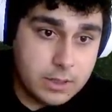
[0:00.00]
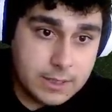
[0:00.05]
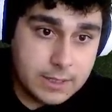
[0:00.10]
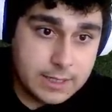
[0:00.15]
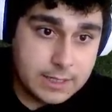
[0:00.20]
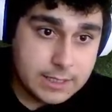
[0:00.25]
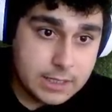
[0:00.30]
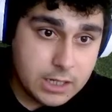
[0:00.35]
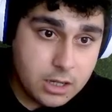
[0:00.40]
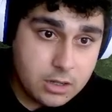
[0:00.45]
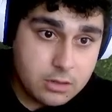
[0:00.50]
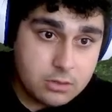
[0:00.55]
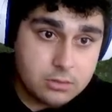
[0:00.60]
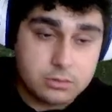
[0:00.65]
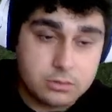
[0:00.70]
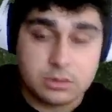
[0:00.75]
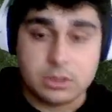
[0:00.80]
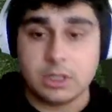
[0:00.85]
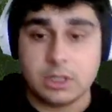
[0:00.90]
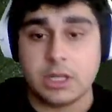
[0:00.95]
Now
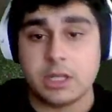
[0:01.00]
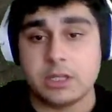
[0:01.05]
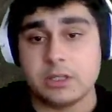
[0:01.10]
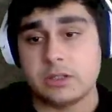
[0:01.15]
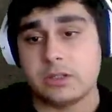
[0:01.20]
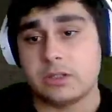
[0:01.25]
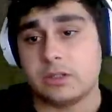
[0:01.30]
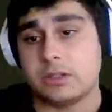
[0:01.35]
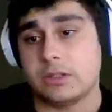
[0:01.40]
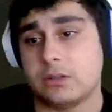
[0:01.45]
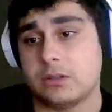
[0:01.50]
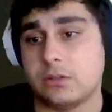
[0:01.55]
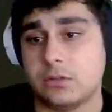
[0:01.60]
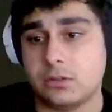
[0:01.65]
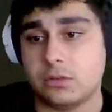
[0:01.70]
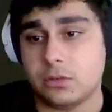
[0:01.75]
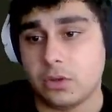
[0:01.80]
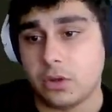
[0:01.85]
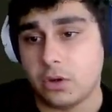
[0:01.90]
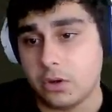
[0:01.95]
let's
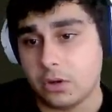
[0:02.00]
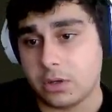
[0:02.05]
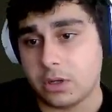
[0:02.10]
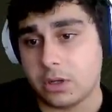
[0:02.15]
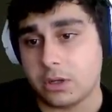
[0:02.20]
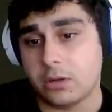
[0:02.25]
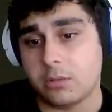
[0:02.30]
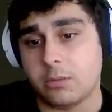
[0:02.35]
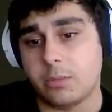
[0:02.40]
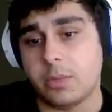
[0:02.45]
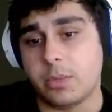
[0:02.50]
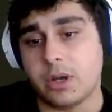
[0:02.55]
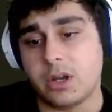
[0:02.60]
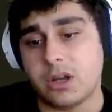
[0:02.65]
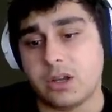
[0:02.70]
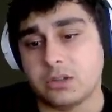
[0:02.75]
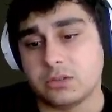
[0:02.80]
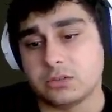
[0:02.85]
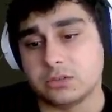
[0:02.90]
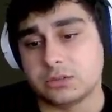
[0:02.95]
talk
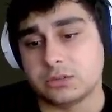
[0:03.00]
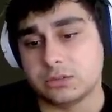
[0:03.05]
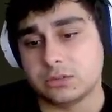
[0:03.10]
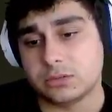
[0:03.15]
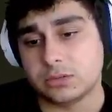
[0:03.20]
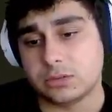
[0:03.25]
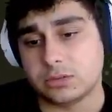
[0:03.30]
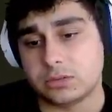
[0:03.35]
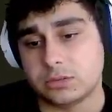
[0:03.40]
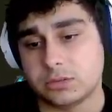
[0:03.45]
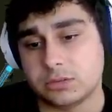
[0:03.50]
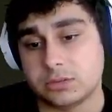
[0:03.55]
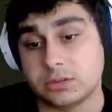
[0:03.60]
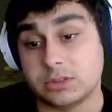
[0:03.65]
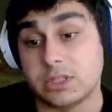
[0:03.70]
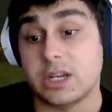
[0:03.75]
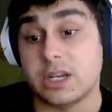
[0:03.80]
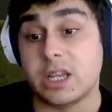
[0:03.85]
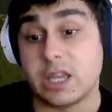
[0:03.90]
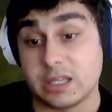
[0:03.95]
about
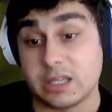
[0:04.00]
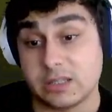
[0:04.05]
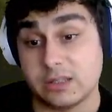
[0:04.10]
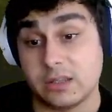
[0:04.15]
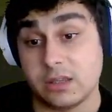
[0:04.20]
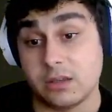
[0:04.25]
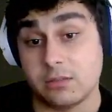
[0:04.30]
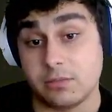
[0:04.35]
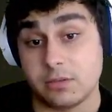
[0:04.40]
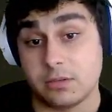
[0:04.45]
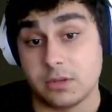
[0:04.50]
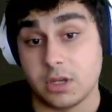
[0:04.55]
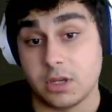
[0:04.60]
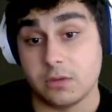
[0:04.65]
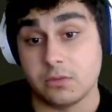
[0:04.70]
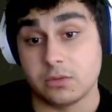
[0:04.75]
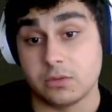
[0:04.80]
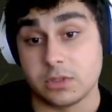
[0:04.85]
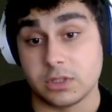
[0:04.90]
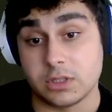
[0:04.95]
the next tip I
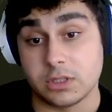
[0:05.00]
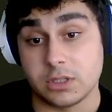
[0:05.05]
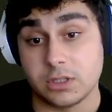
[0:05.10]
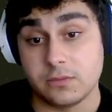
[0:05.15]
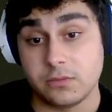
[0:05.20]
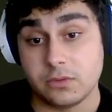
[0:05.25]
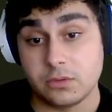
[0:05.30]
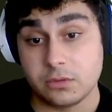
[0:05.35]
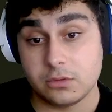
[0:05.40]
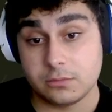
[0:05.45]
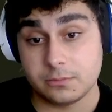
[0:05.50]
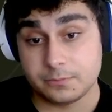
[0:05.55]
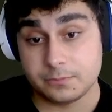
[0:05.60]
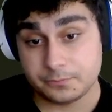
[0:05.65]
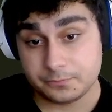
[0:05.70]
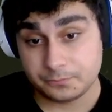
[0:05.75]
want to give you.